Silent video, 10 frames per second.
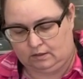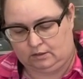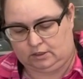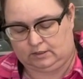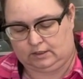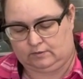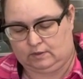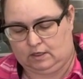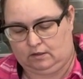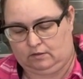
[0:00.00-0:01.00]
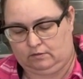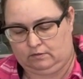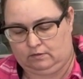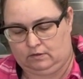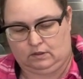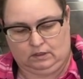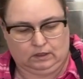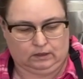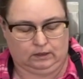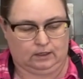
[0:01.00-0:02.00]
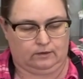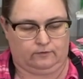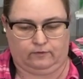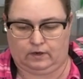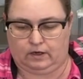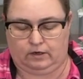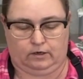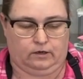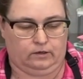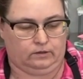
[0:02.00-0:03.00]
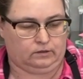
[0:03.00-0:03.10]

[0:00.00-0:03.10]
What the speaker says: just because we all love our